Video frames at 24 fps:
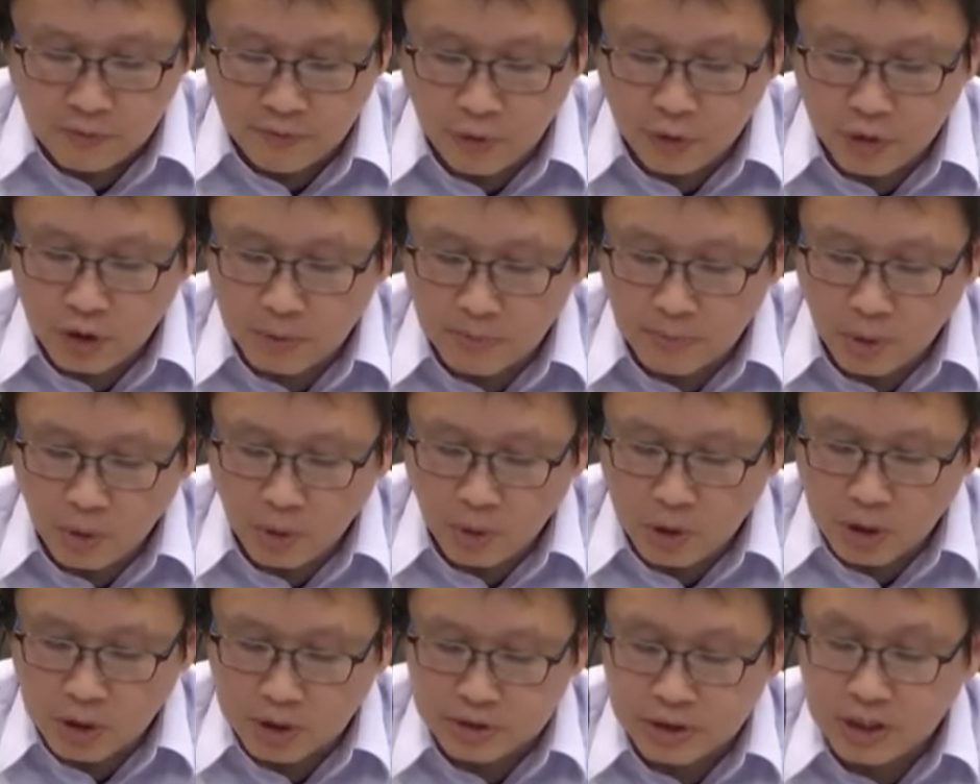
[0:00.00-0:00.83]

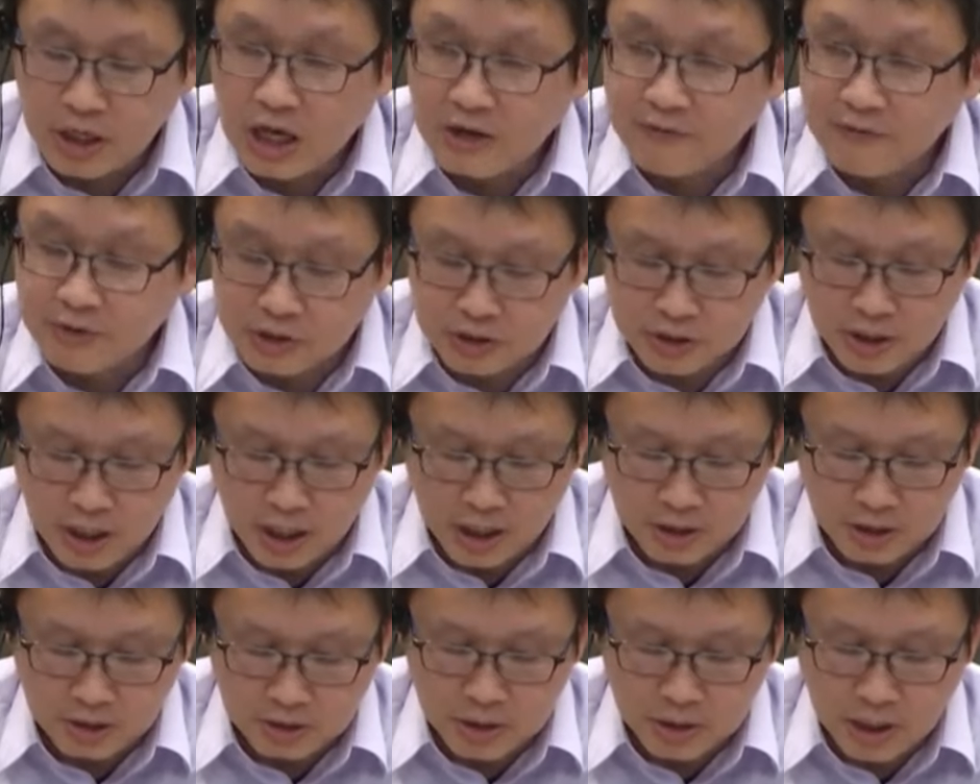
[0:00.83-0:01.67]
Furthermore, they have a
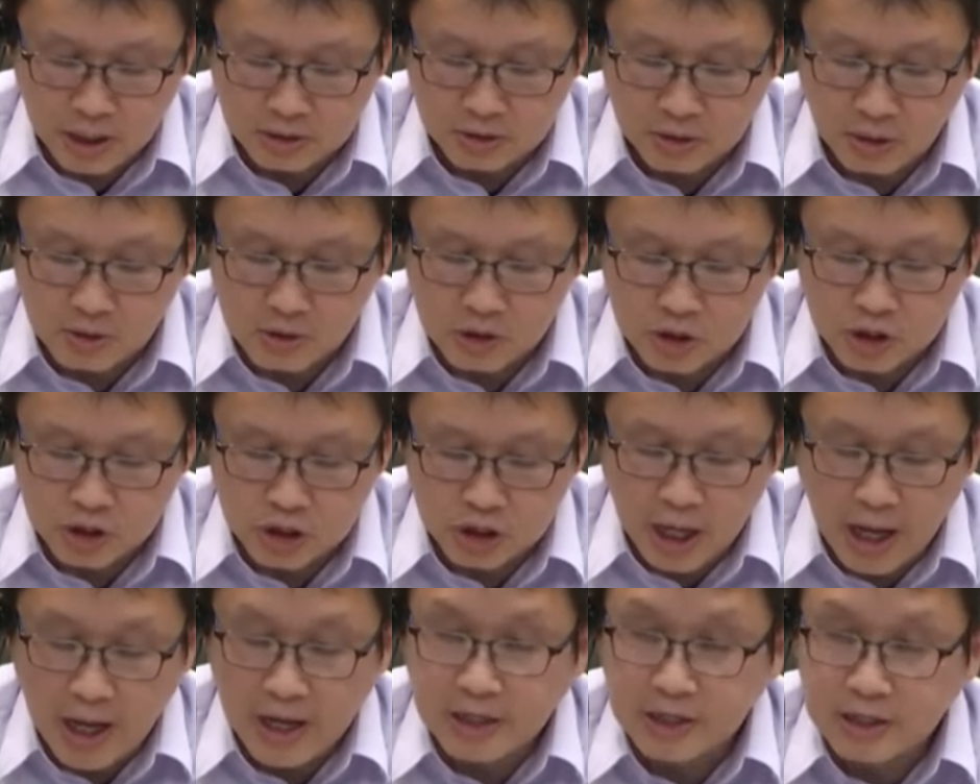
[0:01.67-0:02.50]

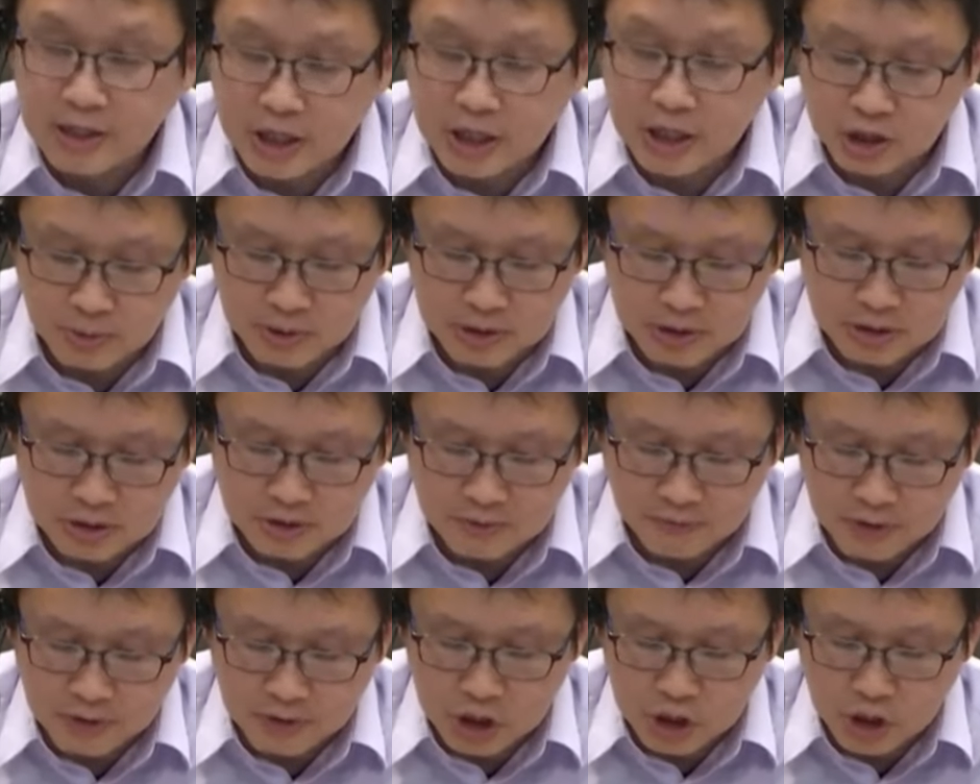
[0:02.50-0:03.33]
technology engagement
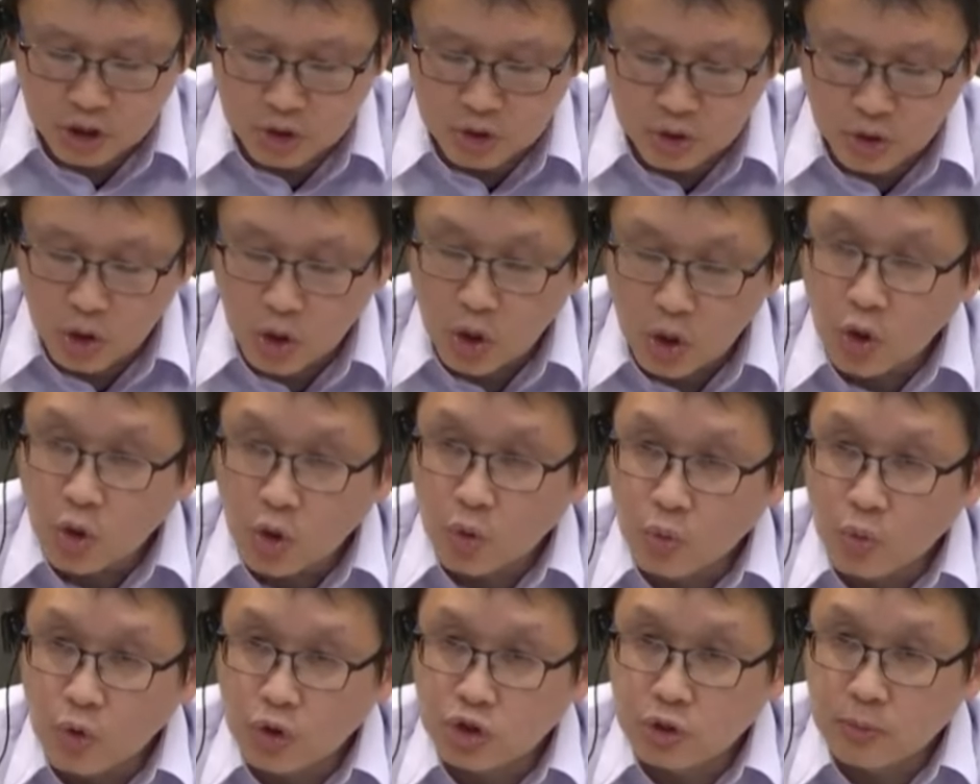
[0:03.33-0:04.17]
division
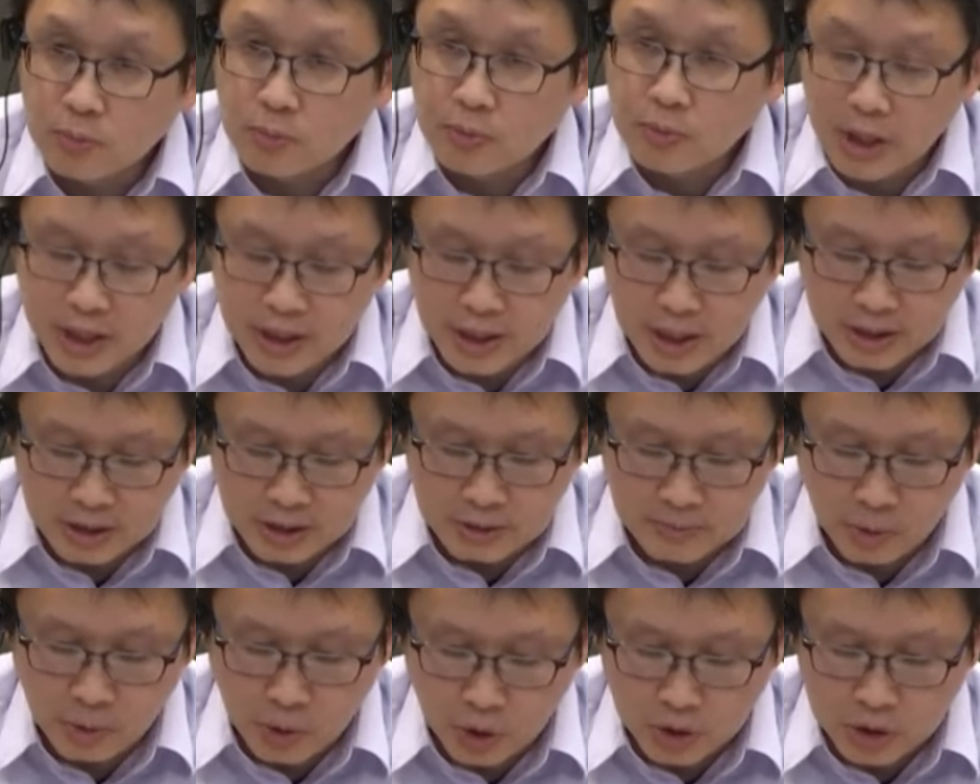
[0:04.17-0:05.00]
which play
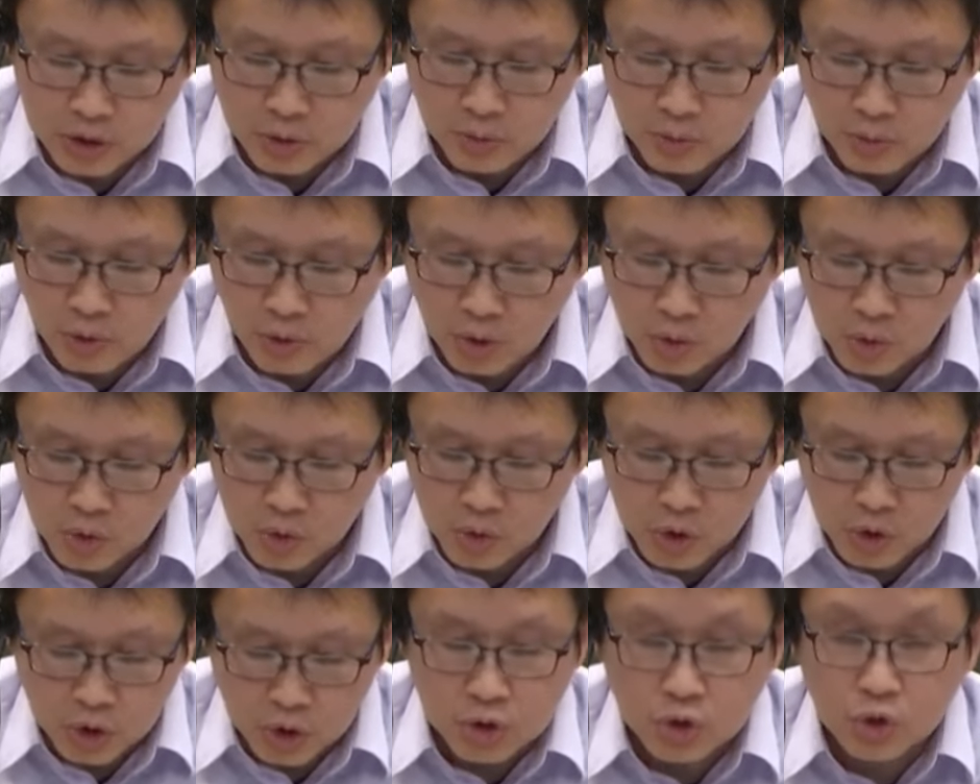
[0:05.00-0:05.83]
an important
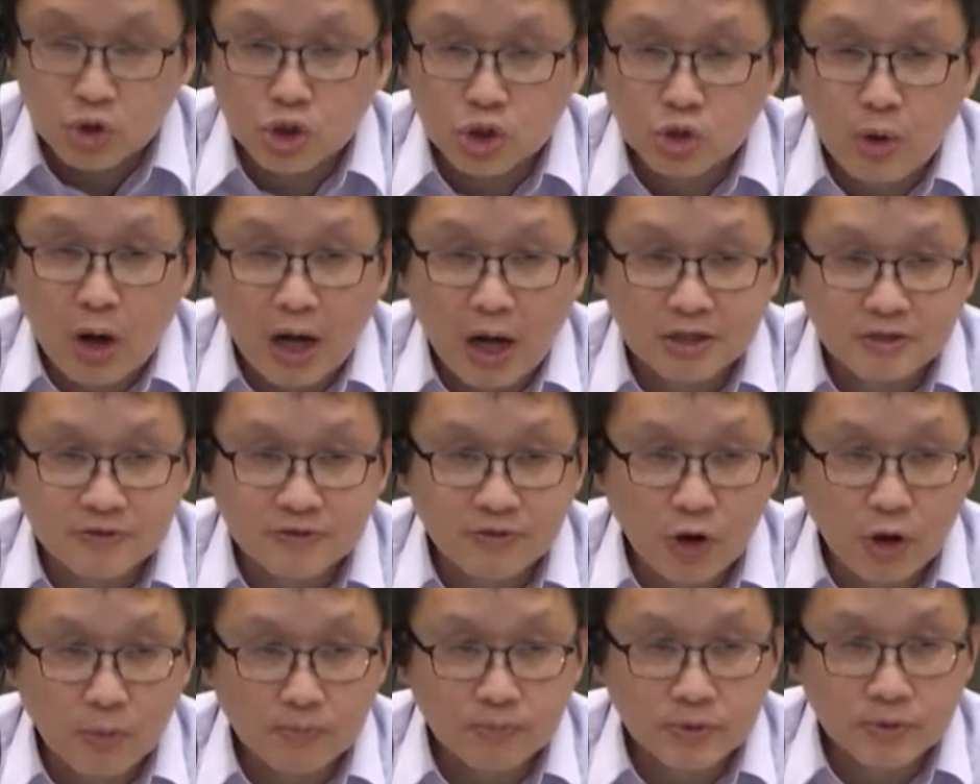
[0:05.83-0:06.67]
role to
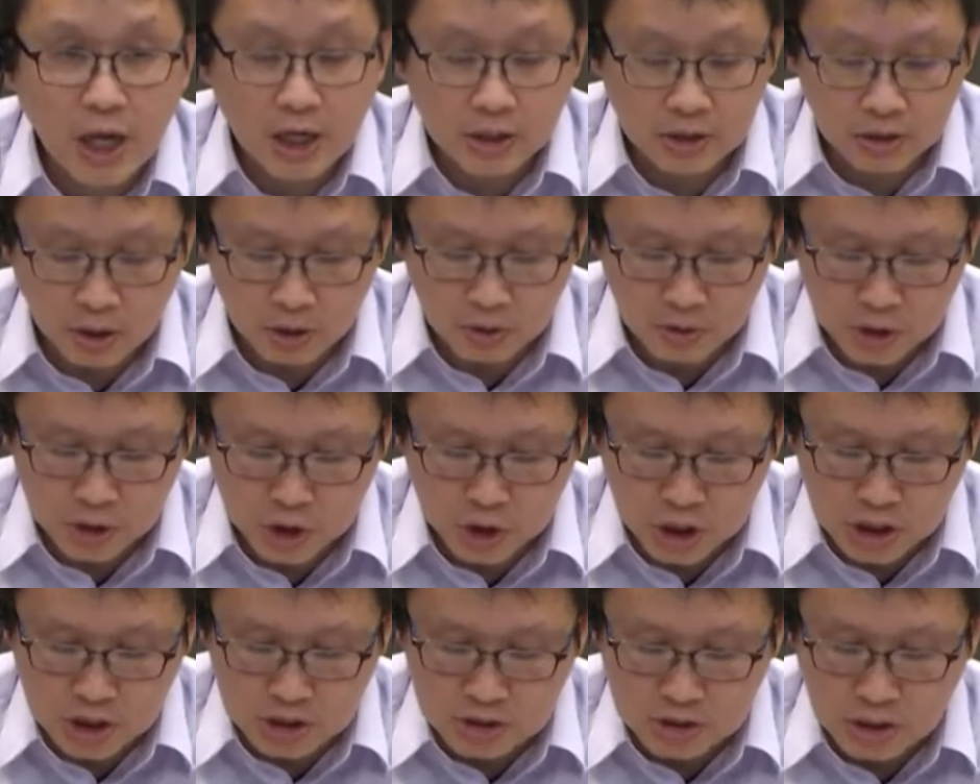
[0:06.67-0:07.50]
transform
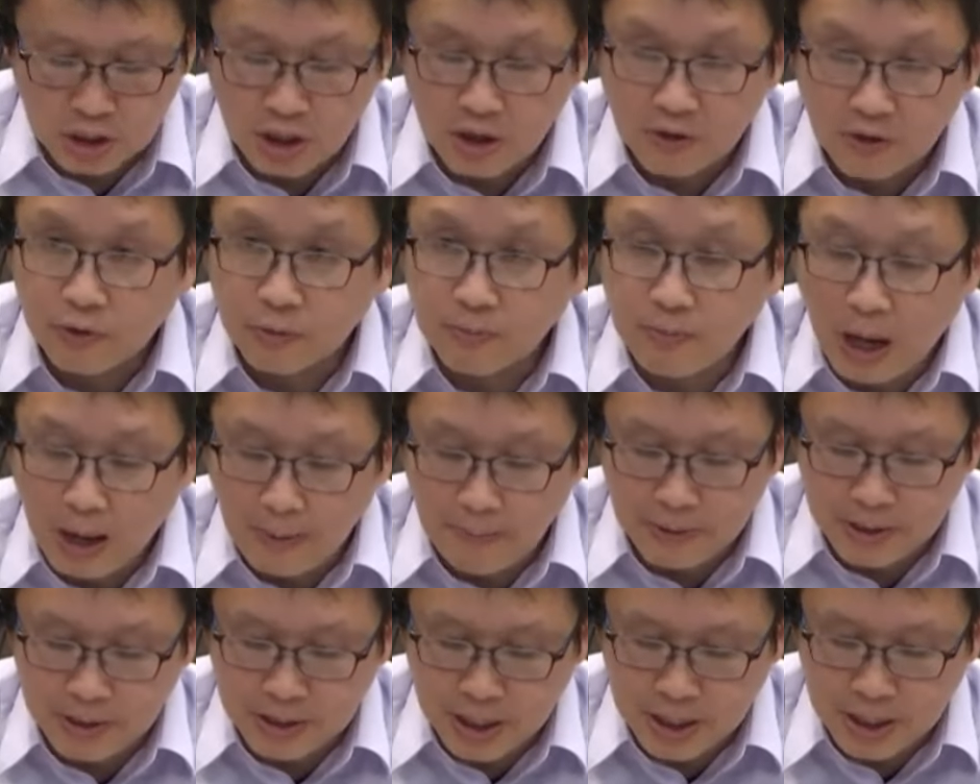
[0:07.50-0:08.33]
technologies from
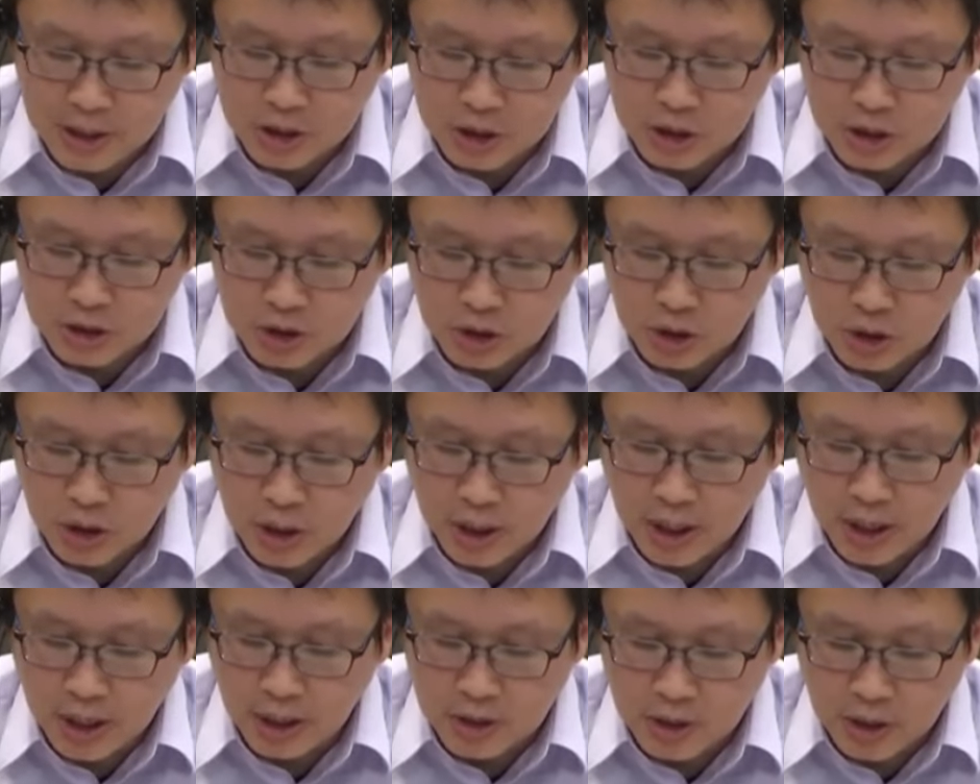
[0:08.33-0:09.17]
application
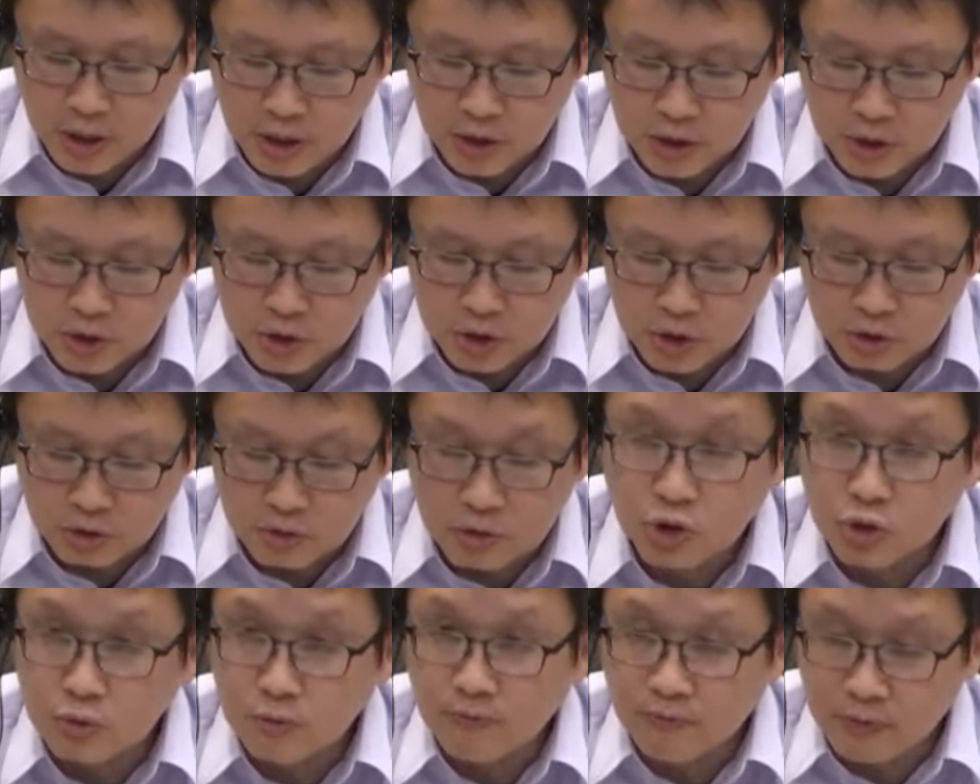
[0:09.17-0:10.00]

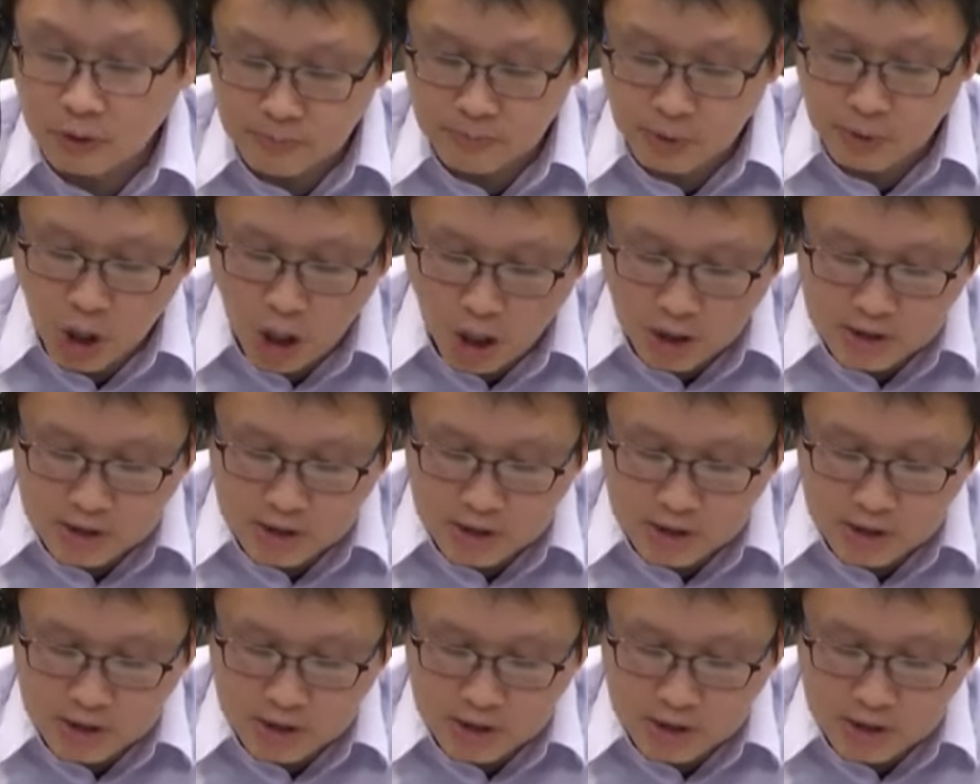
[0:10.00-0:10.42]
to from